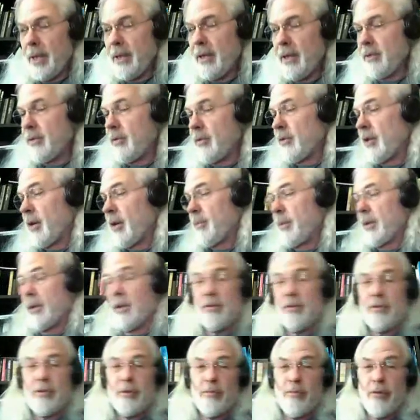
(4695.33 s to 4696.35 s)
And this is something
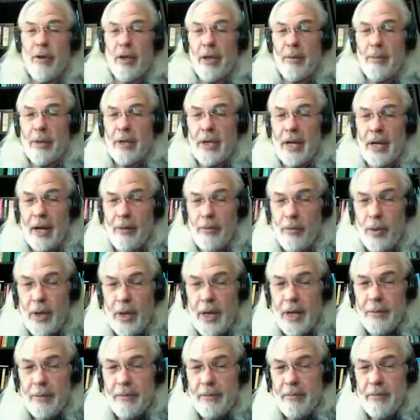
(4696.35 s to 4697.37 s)
that should really be done. If
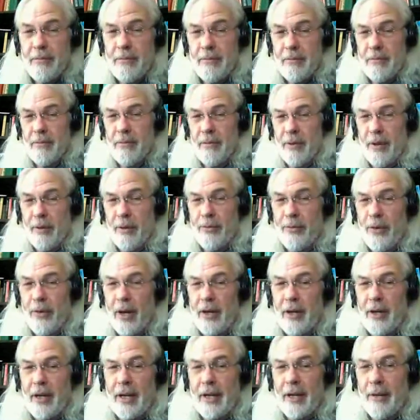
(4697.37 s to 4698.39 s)
we had real
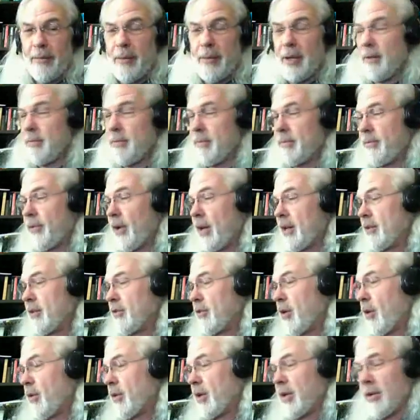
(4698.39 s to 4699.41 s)
funding, I mean,
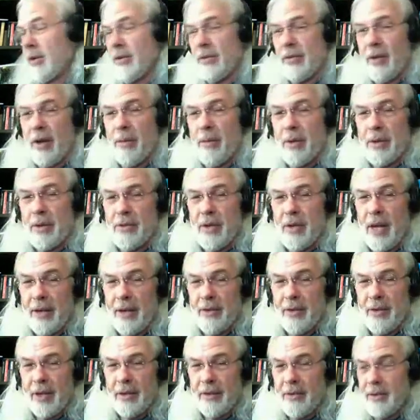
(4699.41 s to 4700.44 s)
funding's going into so much
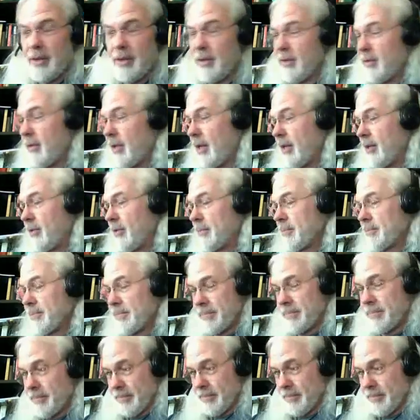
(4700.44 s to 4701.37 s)
nonsense these days.